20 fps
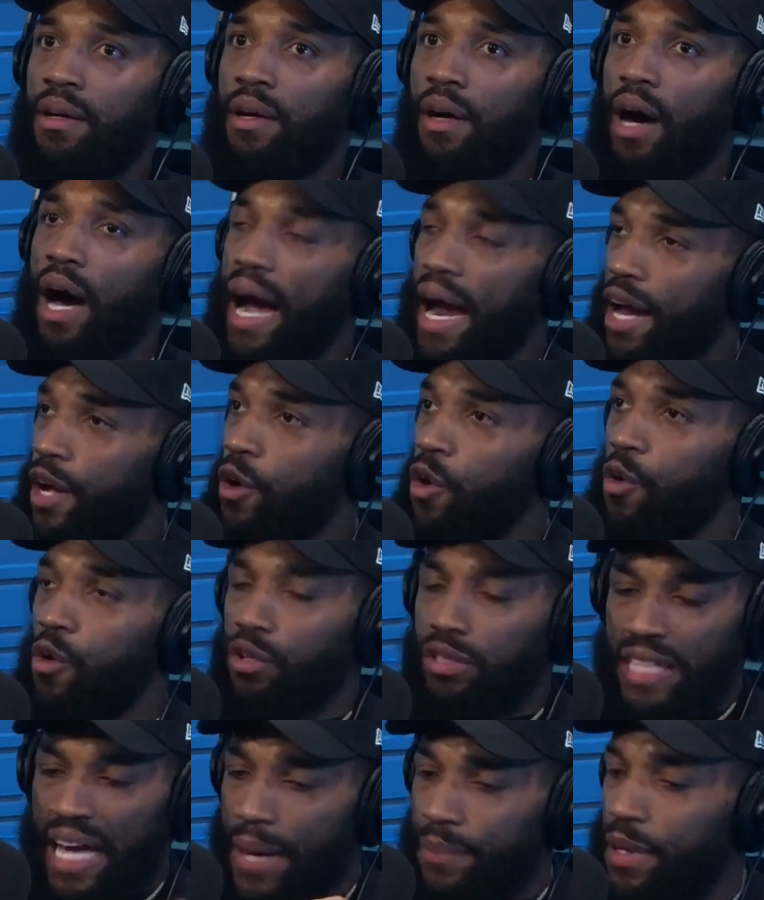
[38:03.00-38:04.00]
All right, cool.
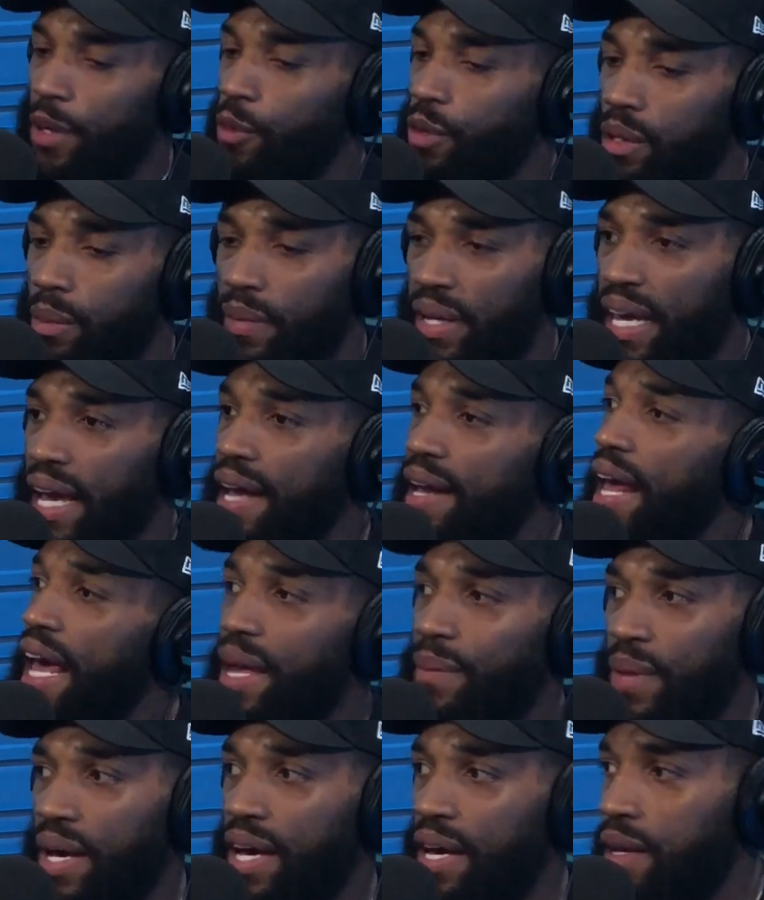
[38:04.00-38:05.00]
Tapped in with him again. Hey,
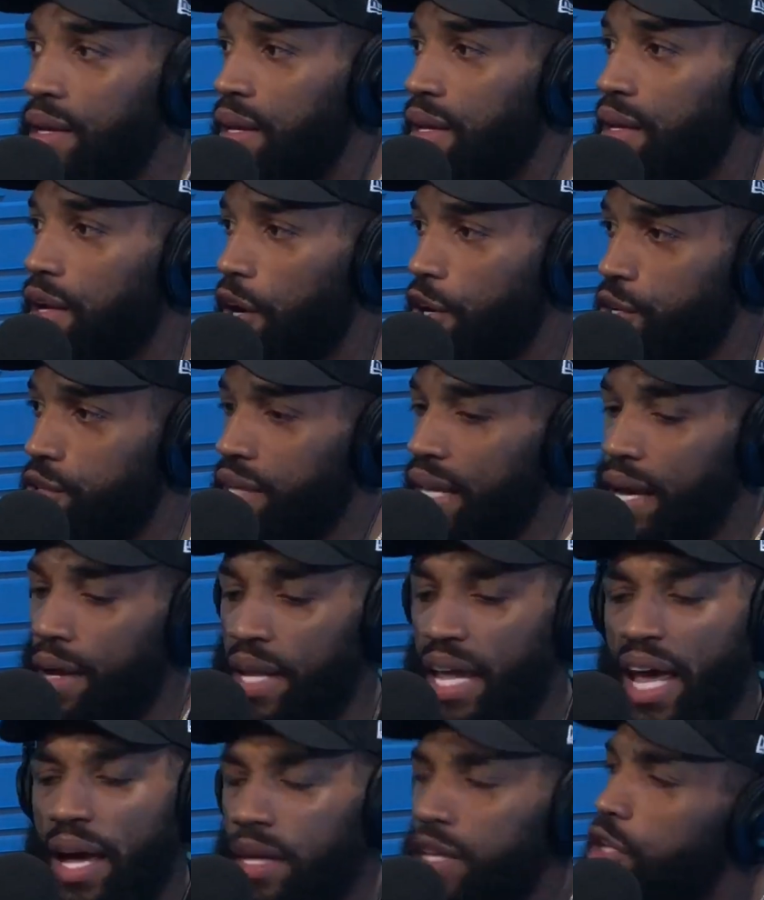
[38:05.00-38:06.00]
man, are you down
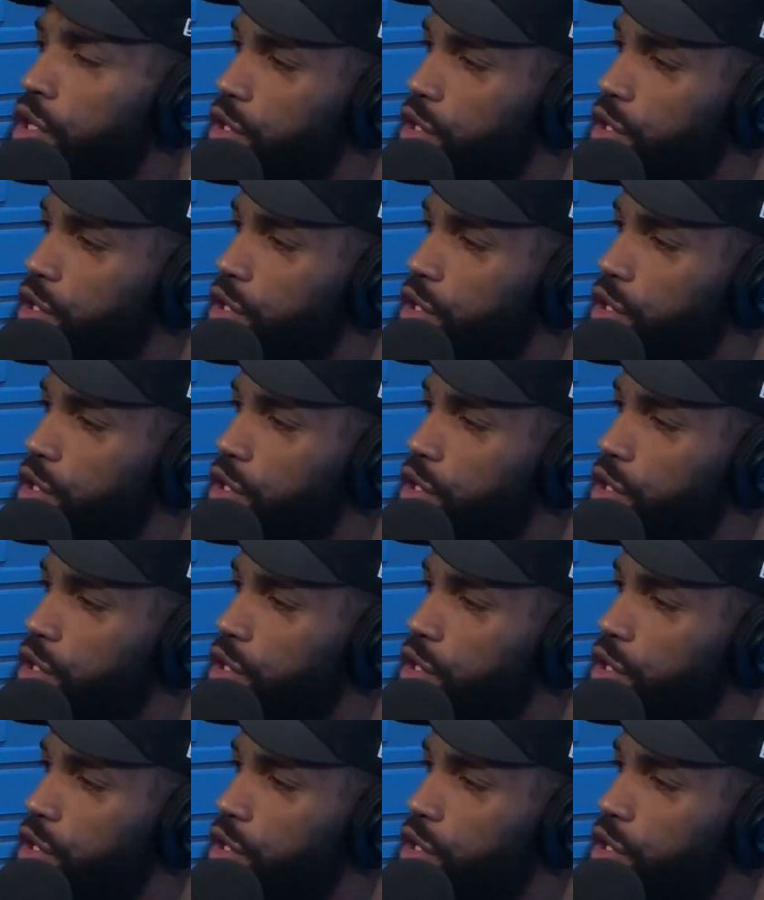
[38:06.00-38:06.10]
here?